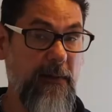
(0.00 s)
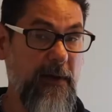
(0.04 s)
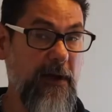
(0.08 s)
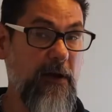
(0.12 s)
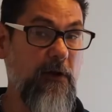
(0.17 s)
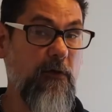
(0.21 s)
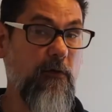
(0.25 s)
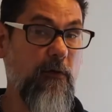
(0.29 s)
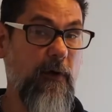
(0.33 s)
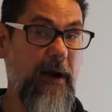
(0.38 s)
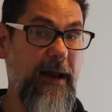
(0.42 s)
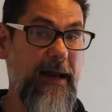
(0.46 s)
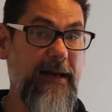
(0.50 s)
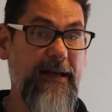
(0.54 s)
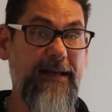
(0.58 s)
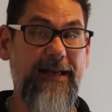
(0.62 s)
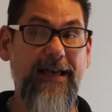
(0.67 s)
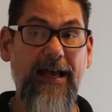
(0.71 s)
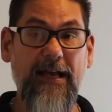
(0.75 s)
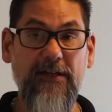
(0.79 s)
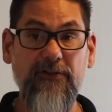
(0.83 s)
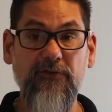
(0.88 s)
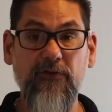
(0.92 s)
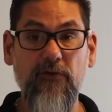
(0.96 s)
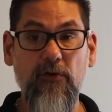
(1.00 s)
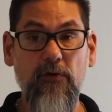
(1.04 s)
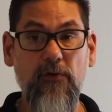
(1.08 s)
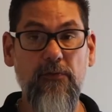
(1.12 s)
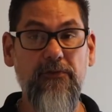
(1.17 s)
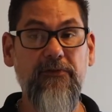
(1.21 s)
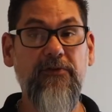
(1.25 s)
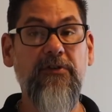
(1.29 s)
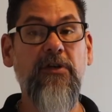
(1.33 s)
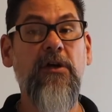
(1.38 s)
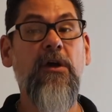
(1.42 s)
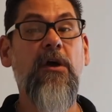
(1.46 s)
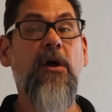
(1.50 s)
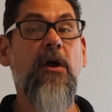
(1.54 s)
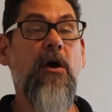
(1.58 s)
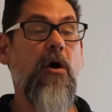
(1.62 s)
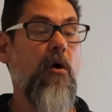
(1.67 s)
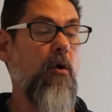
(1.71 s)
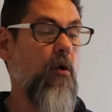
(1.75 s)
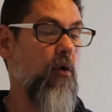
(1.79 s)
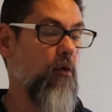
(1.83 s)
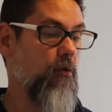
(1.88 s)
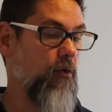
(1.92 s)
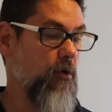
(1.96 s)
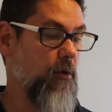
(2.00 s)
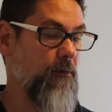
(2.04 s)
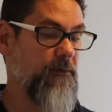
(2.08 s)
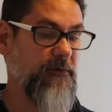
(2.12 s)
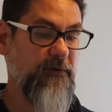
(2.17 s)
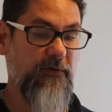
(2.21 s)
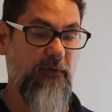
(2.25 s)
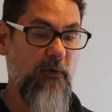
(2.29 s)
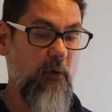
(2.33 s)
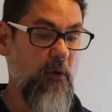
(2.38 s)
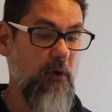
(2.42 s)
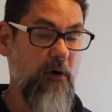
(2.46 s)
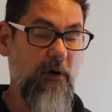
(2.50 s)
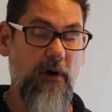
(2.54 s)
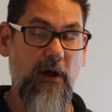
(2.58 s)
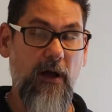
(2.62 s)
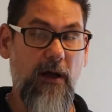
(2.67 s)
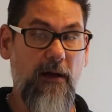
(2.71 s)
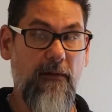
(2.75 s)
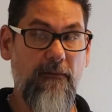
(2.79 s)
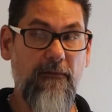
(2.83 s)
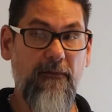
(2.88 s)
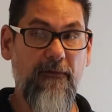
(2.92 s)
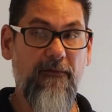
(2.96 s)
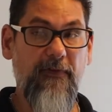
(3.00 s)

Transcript: to be great guest rooms or rooms for